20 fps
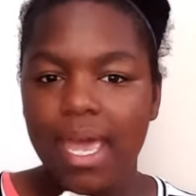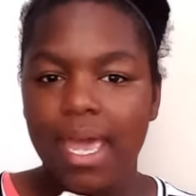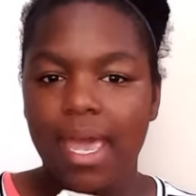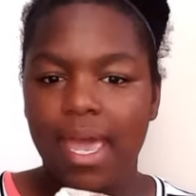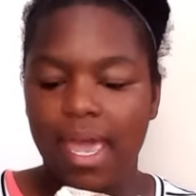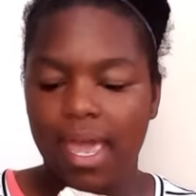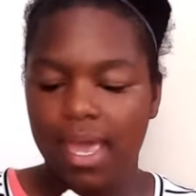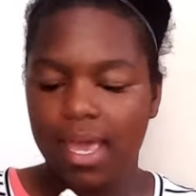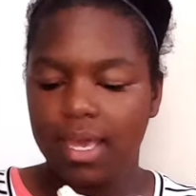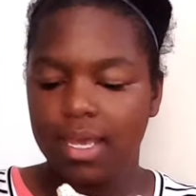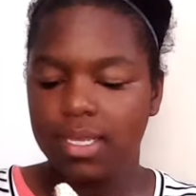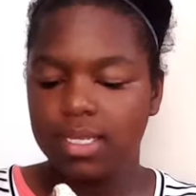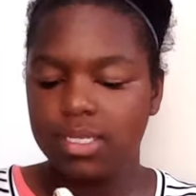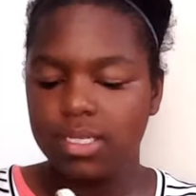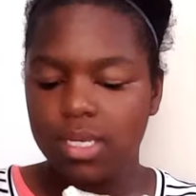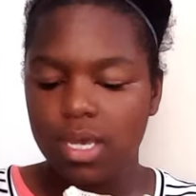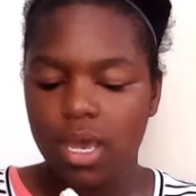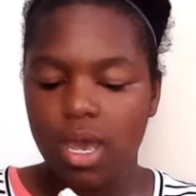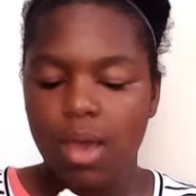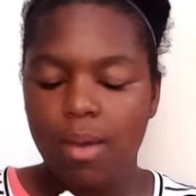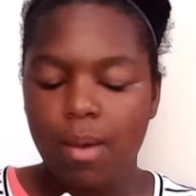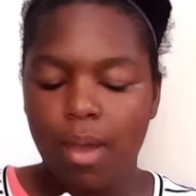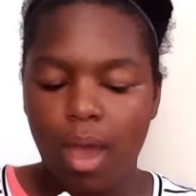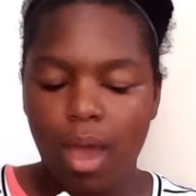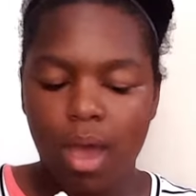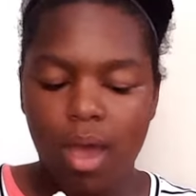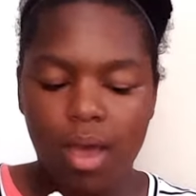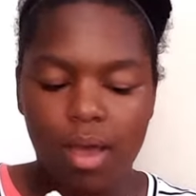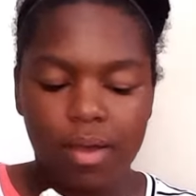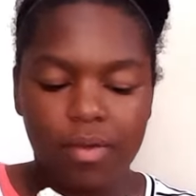and
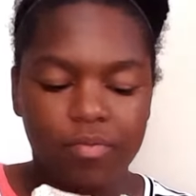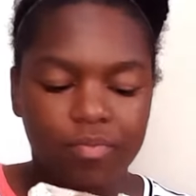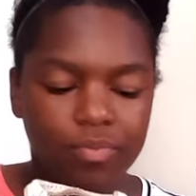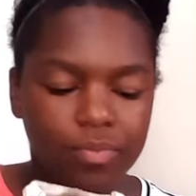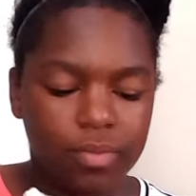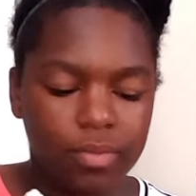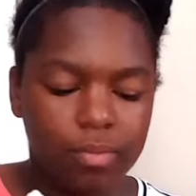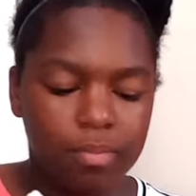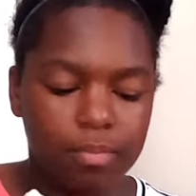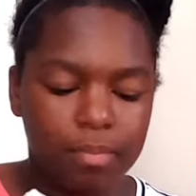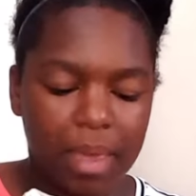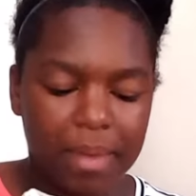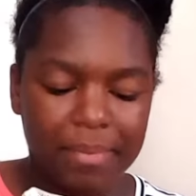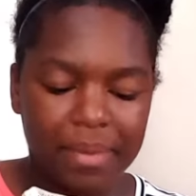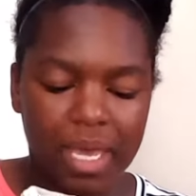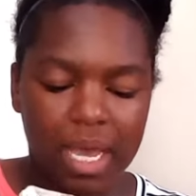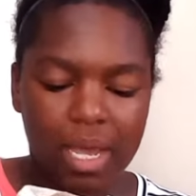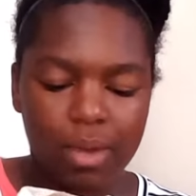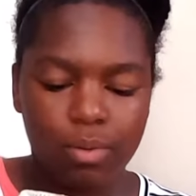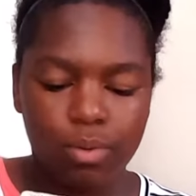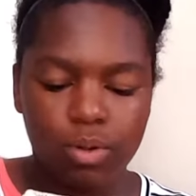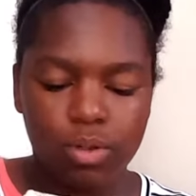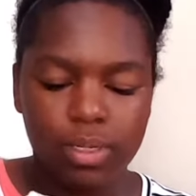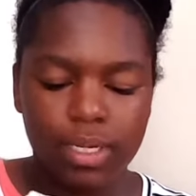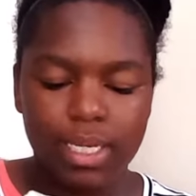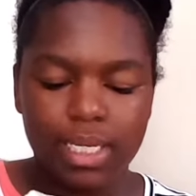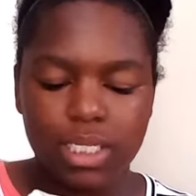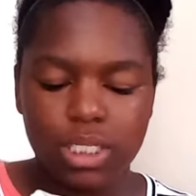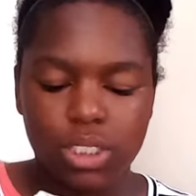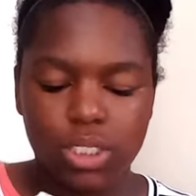um, maybe I will
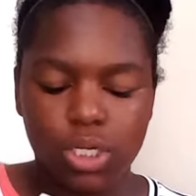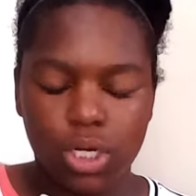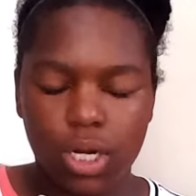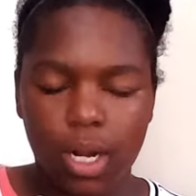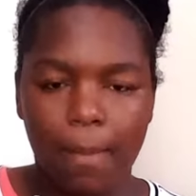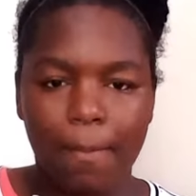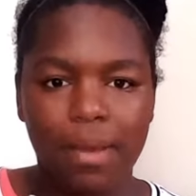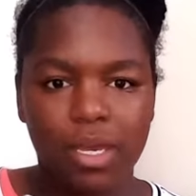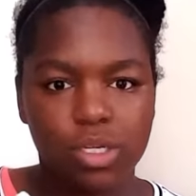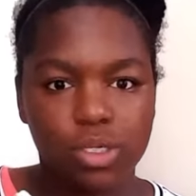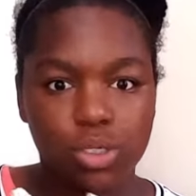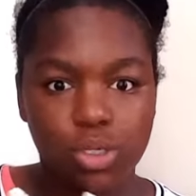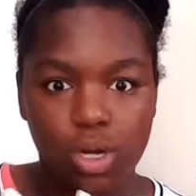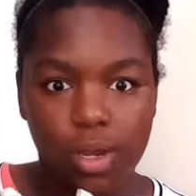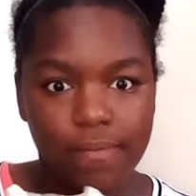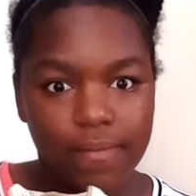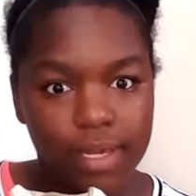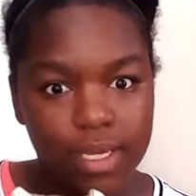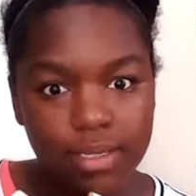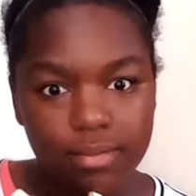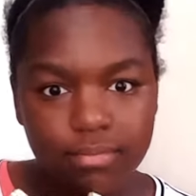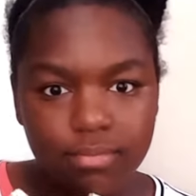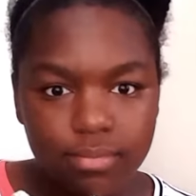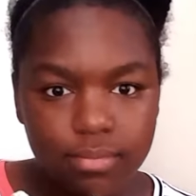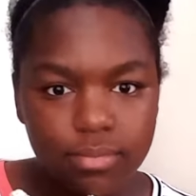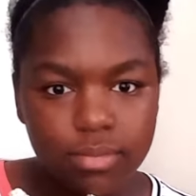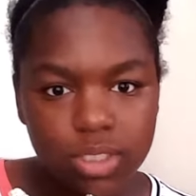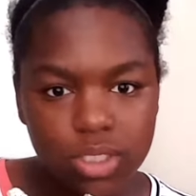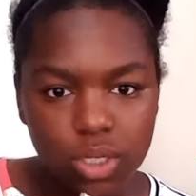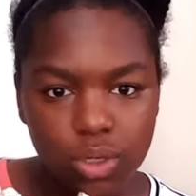insert a picture of it
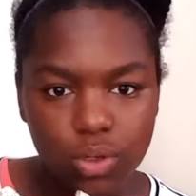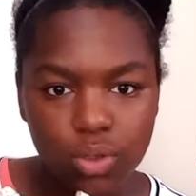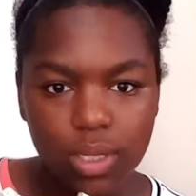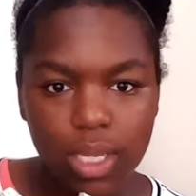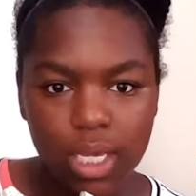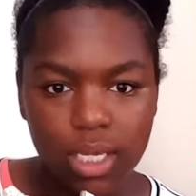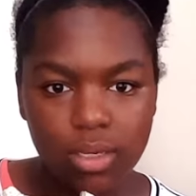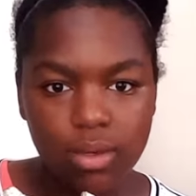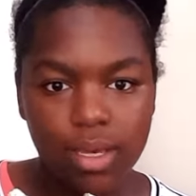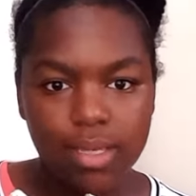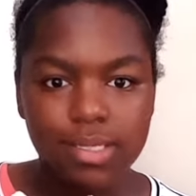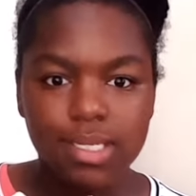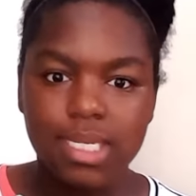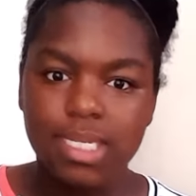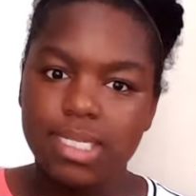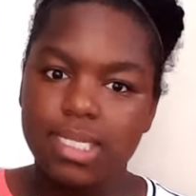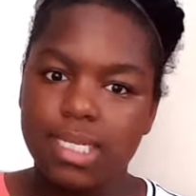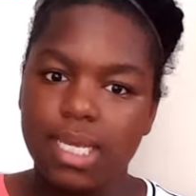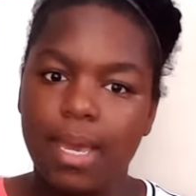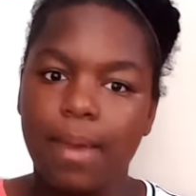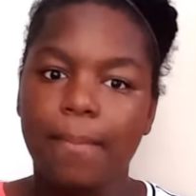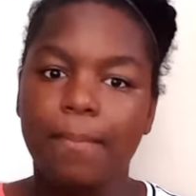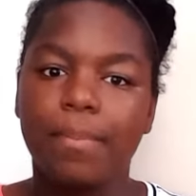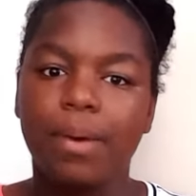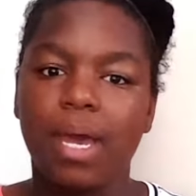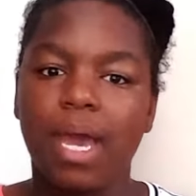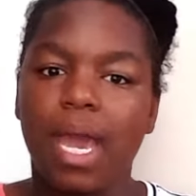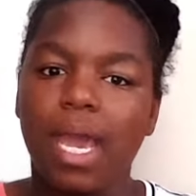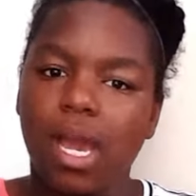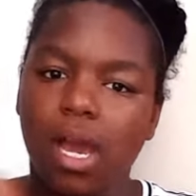so that you guys can see it.
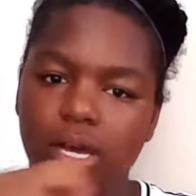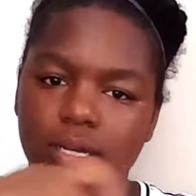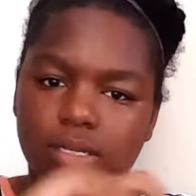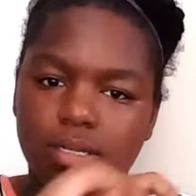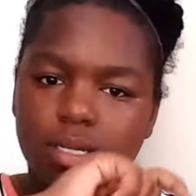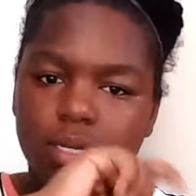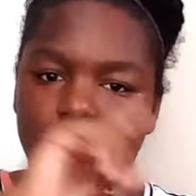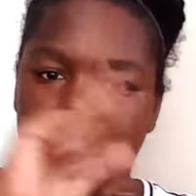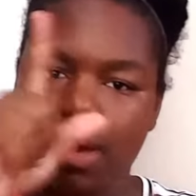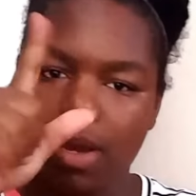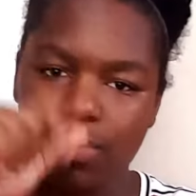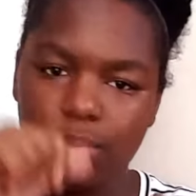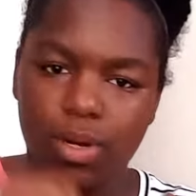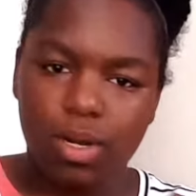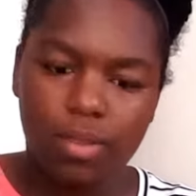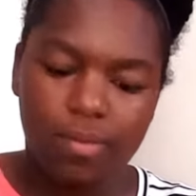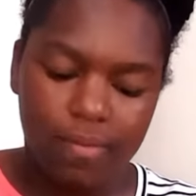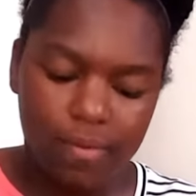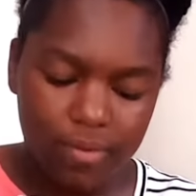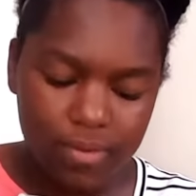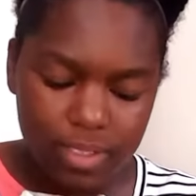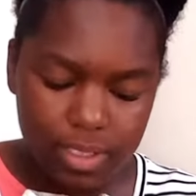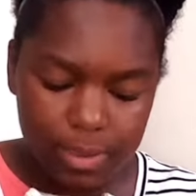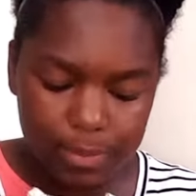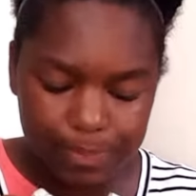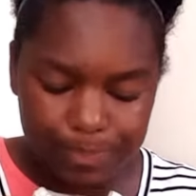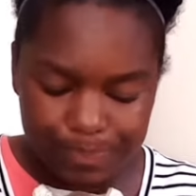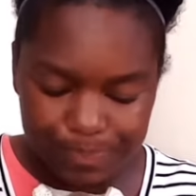But I also did buy one of those